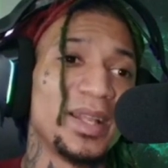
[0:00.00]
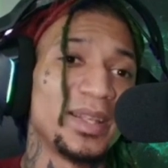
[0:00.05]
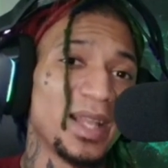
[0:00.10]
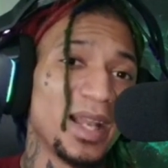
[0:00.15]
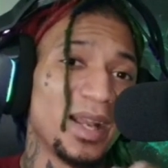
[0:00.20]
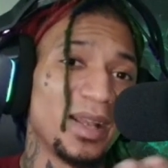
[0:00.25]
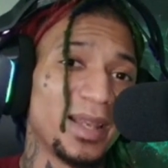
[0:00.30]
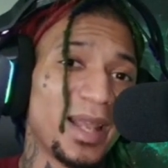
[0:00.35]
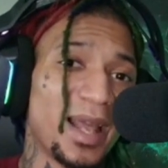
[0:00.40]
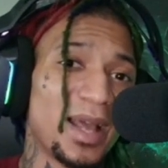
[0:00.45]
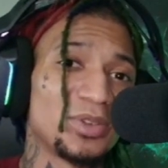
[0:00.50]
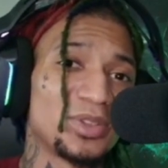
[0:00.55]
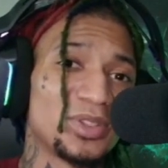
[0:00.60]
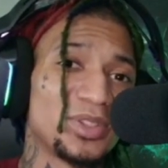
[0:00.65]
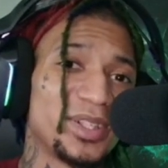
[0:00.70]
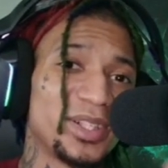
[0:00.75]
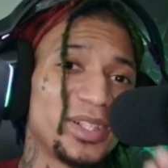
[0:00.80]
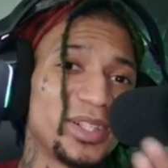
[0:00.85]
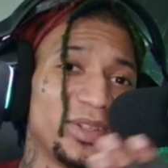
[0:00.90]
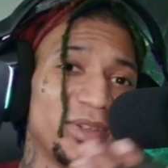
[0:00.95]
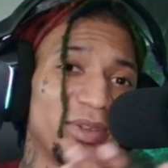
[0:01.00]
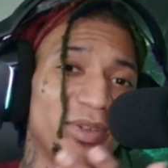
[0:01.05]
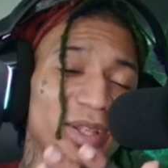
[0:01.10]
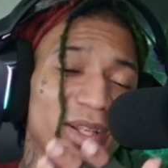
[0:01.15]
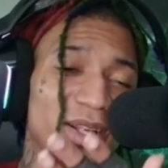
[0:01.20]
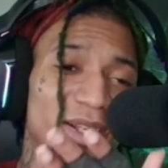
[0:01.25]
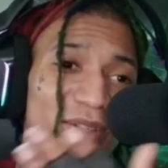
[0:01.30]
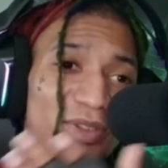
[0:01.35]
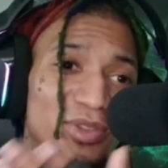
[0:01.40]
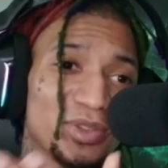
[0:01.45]
that allows you
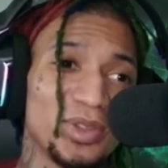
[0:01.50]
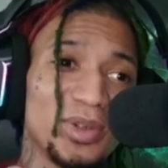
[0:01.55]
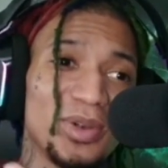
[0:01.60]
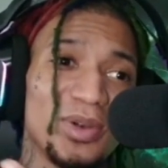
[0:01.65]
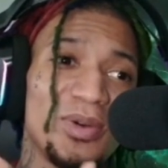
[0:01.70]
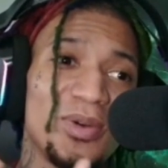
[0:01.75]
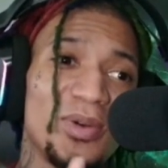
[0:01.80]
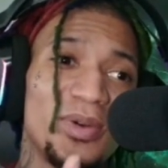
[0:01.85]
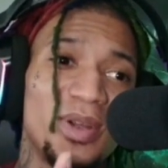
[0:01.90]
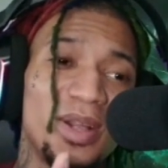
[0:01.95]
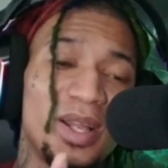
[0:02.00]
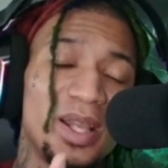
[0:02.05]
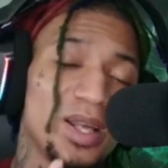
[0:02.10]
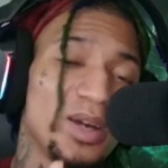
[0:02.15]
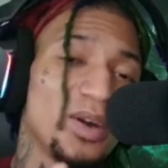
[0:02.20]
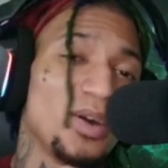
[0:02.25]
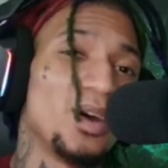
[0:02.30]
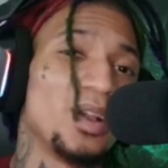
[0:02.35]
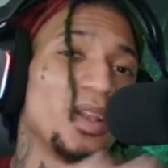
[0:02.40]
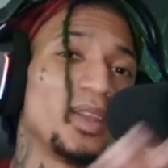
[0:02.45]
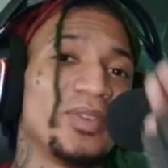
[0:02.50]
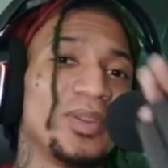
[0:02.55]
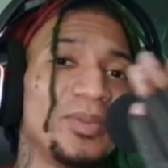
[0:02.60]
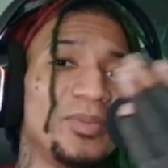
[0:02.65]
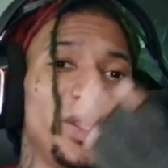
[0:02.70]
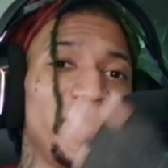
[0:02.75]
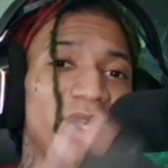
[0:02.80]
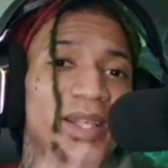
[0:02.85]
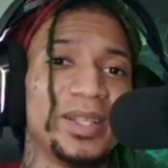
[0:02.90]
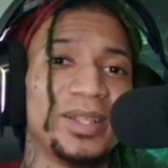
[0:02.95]
to control all of the
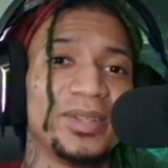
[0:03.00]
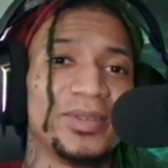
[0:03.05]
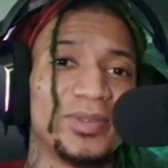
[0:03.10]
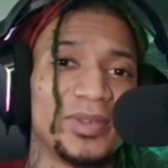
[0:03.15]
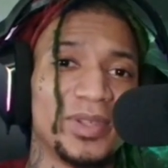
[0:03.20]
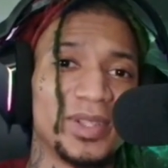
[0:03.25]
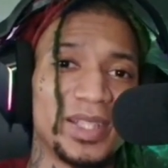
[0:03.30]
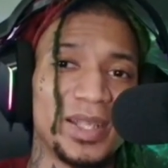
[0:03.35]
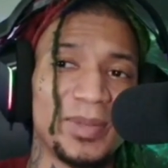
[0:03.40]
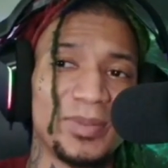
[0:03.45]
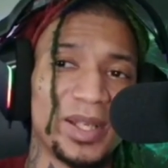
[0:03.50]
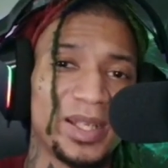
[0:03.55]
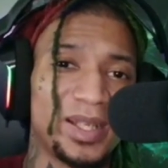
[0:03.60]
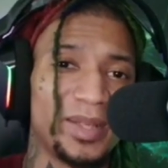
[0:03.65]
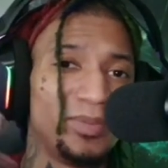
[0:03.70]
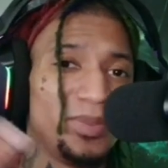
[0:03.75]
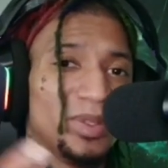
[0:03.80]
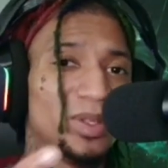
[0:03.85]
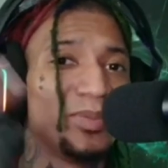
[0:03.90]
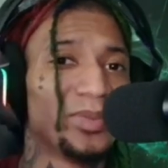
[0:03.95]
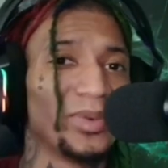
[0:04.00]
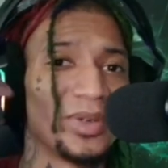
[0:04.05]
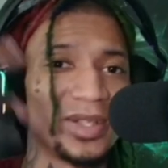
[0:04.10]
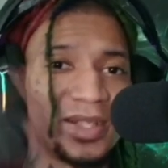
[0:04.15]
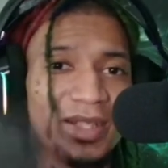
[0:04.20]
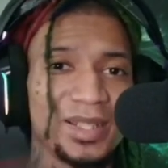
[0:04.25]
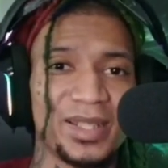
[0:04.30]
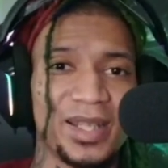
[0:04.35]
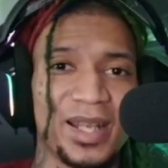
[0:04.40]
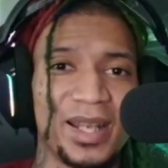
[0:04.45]
media, for example, like the billboards
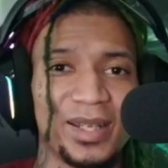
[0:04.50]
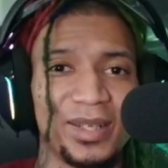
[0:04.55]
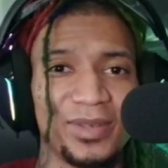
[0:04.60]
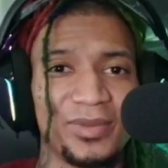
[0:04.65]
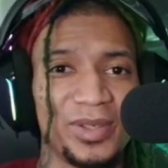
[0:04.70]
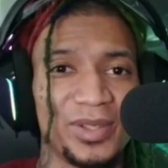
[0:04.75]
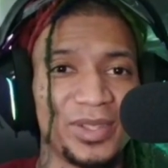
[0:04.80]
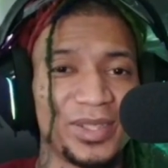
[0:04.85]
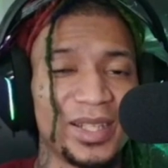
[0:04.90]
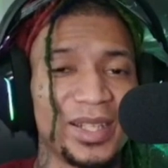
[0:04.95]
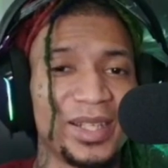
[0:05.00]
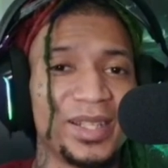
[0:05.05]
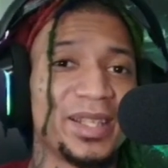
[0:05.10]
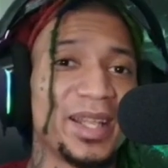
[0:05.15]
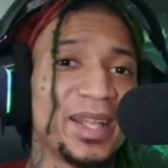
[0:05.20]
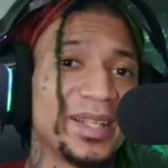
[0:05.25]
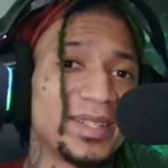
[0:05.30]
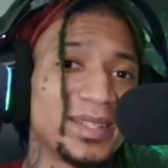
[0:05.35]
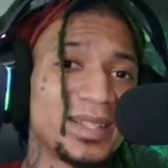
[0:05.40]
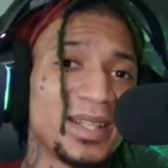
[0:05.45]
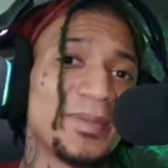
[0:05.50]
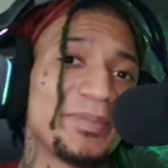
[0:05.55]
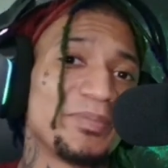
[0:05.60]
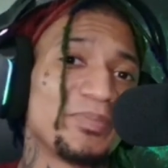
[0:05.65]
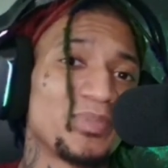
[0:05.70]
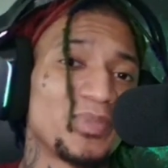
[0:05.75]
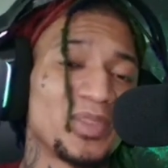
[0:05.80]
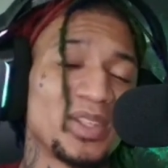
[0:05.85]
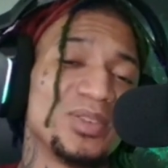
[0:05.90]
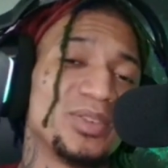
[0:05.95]
inside of the city that is in.
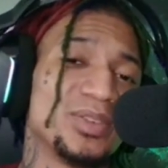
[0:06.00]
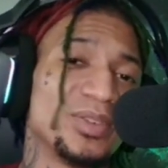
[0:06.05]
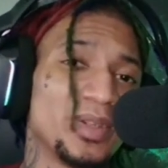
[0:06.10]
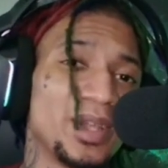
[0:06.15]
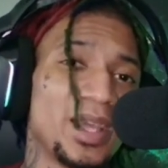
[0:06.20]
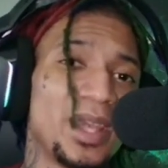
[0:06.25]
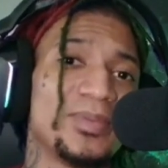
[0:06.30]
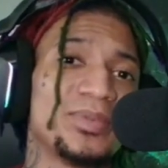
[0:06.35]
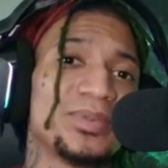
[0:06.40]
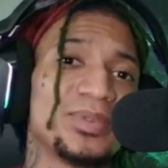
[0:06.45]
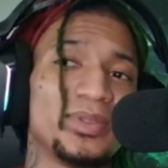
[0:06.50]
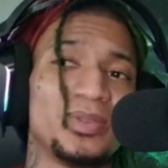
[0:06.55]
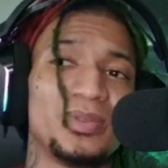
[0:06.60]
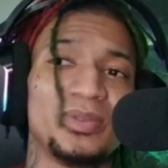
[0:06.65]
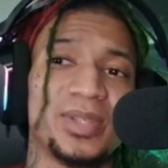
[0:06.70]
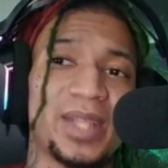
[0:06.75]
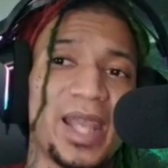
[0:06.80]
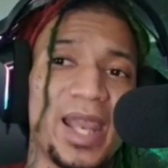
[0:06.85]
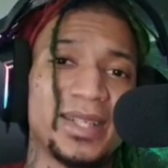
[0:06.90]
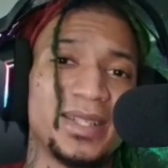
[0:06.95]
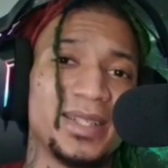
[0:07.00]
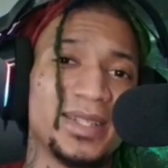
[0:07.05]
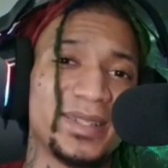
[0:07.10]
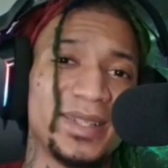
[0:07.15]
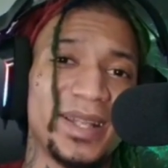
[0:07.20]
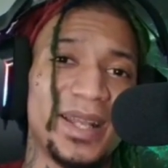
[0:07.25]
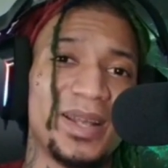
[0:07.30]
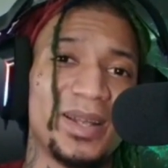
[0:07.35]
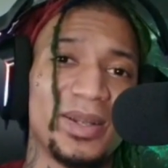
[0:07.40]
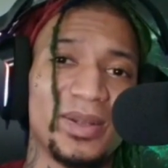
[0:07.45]
So you're able to actually
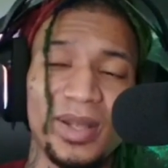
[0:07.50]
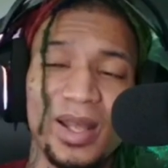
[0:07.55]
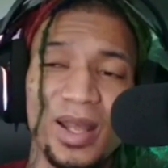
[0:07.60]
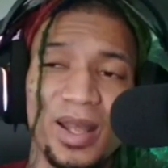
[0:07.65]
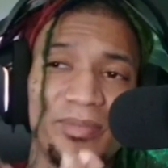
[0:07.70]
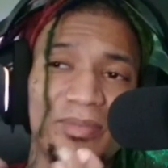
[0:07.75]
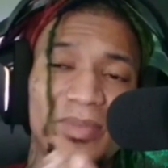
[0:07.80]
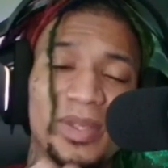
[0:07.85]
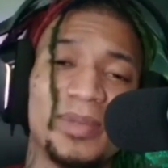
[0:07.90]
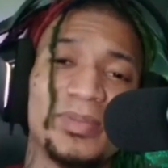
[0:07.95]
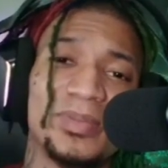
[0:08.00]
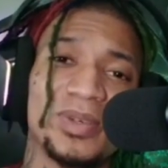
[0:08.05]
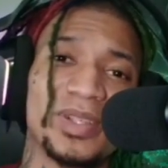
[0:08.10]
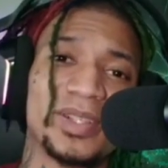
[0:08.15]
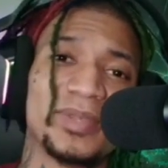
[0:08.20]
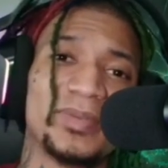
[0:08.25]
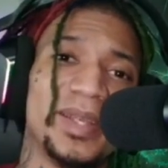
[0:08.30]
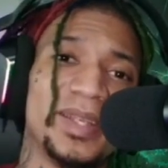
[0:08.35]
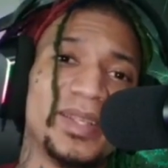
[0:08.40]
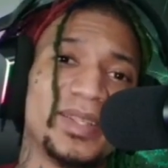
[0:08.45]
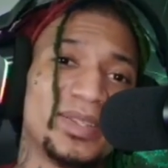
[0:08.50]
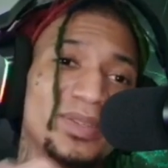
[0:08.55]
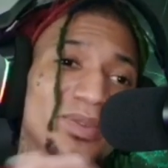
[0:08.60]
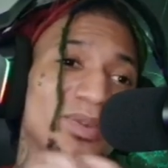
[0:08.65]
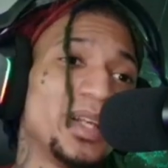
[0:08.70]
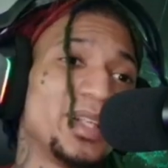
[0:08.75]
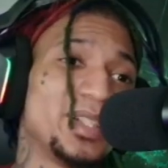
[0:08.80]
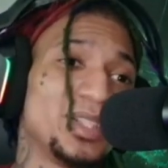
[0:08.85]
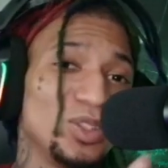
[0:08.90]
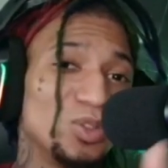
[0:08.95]
sell billboard space to
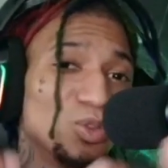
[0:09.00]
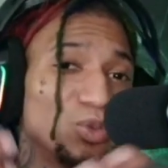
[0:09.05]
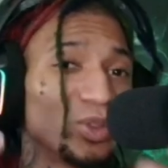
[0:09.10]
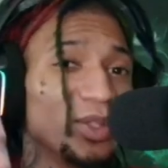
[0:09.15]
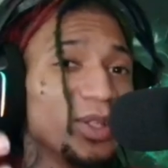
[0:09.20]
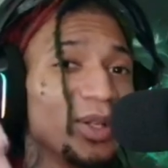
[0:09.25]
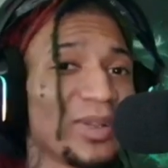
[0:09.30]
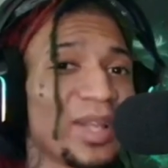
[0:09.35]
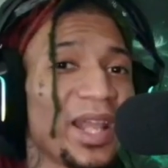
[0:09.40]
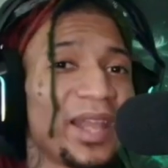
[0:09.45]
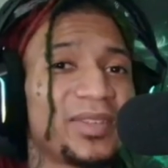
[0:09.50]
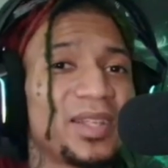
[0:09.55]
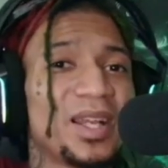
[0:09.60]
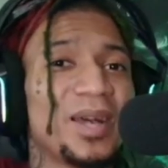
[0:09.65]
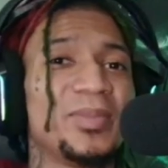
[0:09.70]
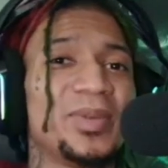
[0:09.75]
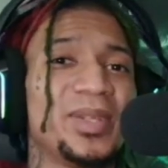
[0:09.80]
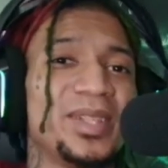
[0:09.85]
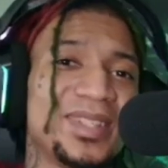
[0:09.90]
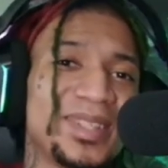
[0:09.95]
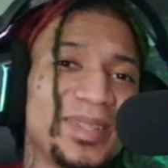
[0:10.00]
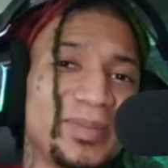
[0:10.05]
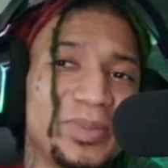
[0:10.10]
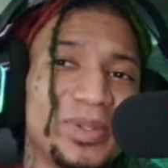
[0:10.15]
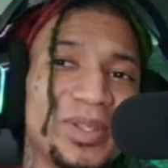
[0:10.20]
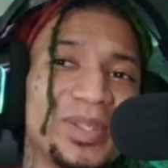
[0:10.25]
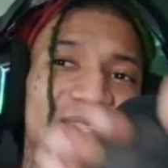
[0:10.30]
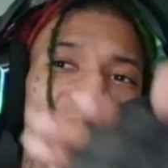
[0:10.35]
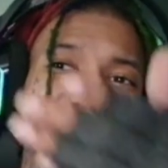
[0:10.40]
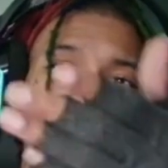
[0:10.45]
actually real life companies and
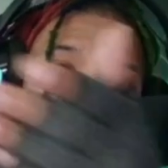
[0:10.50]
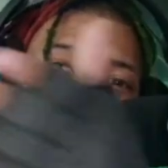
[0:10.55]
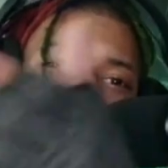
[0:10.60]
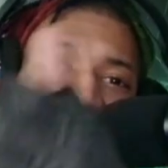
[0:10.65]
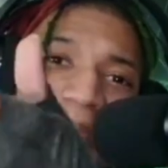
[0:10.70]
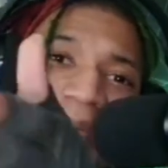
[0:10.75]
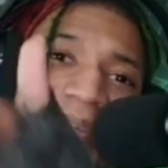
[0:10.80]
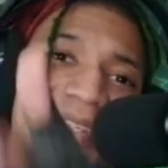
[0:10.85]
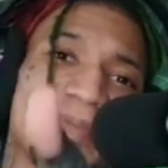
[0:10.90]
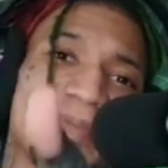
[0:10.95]
put their billboard